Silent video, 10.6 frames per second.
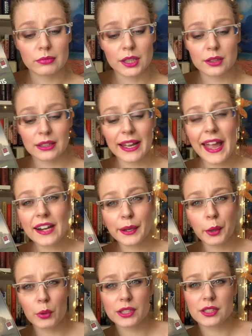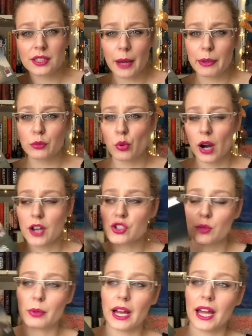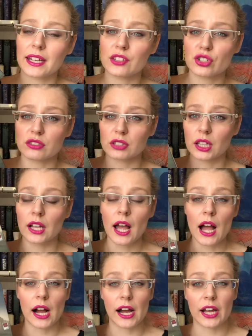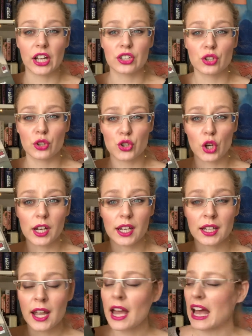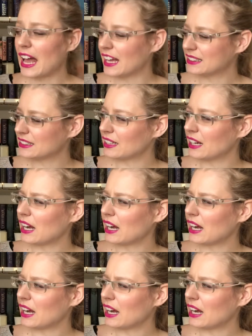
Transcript: The ending was a bit rushed, but in general I enjoyed it, and